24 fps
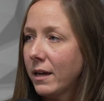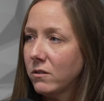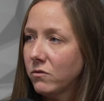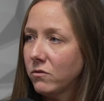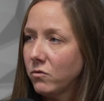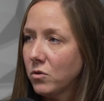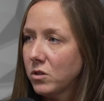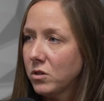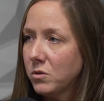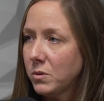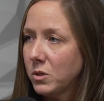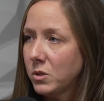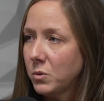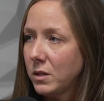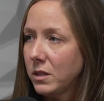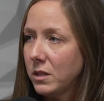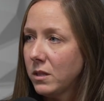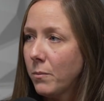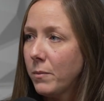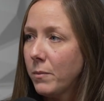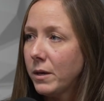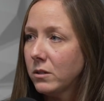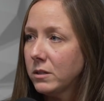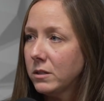and forth between
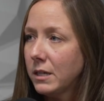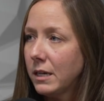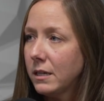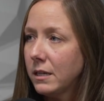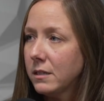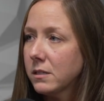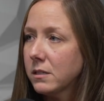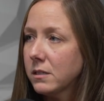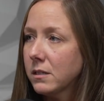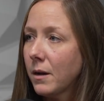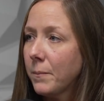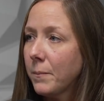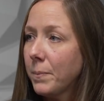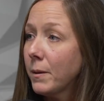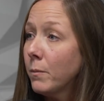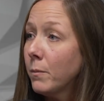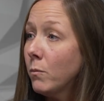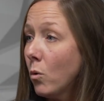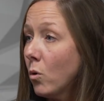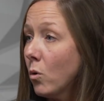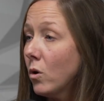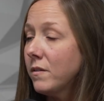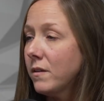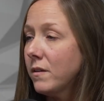the buildings
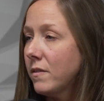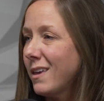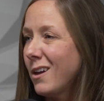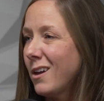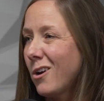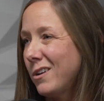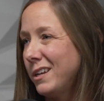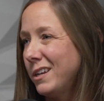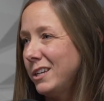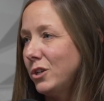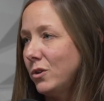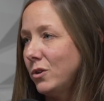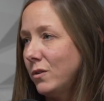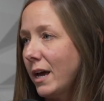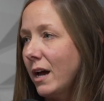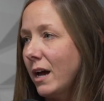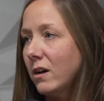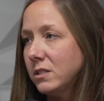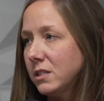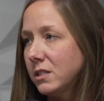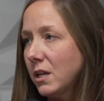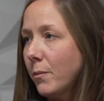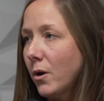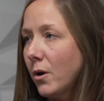more than they already do
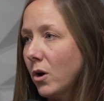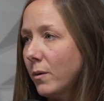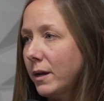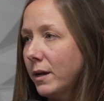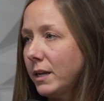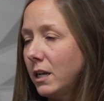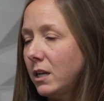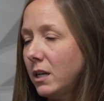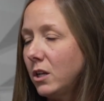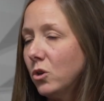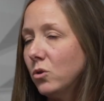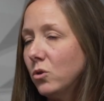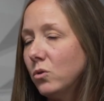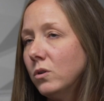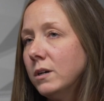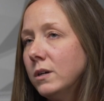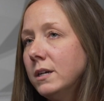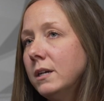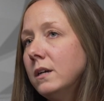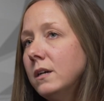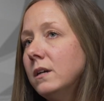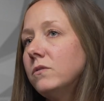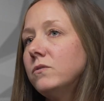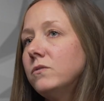now. Some already do
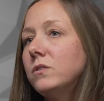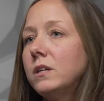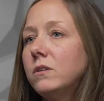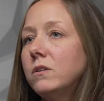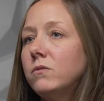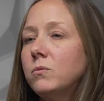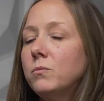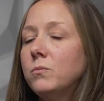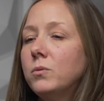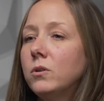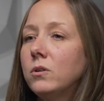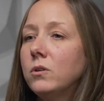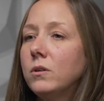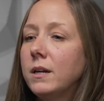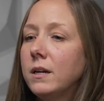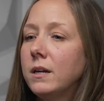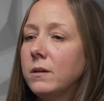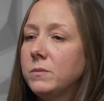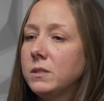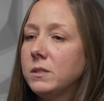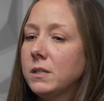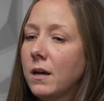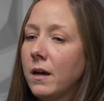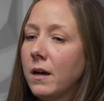for different
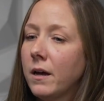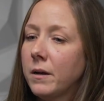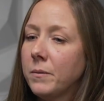programs.